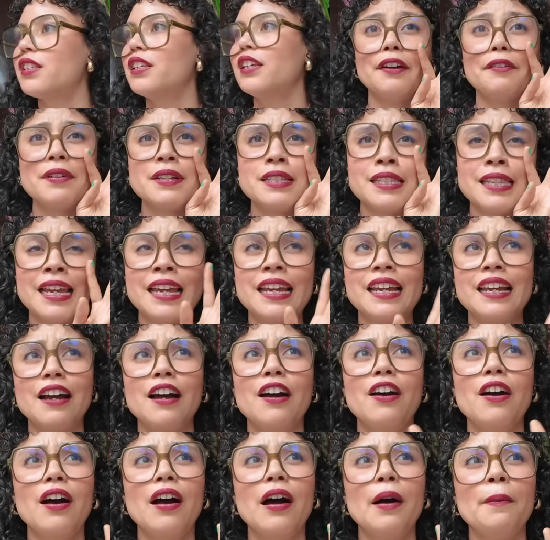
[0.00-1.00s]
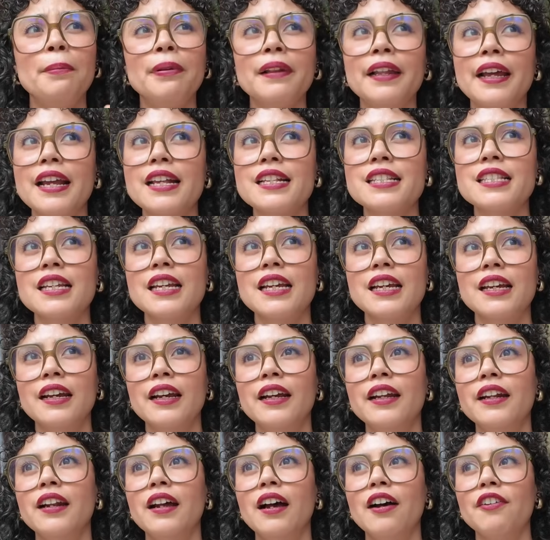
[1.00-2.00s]
There was like a place
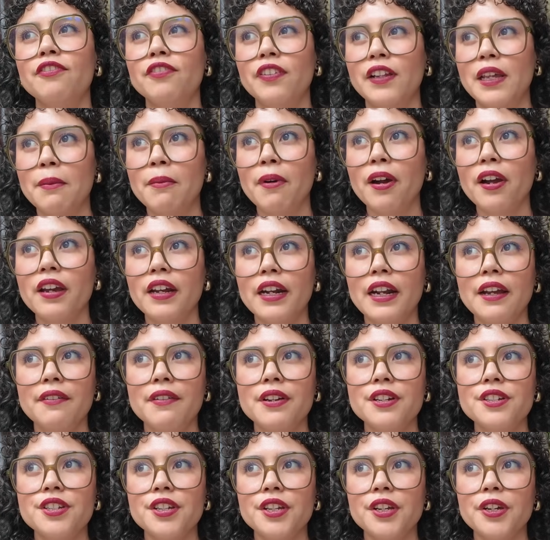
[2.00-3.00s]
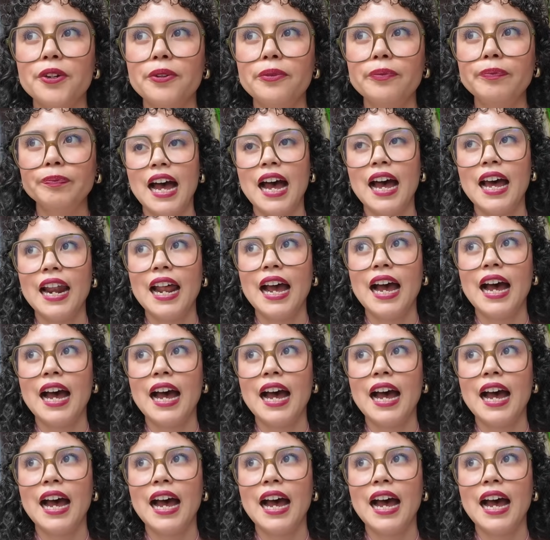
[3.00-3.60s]
in a flea market I went to that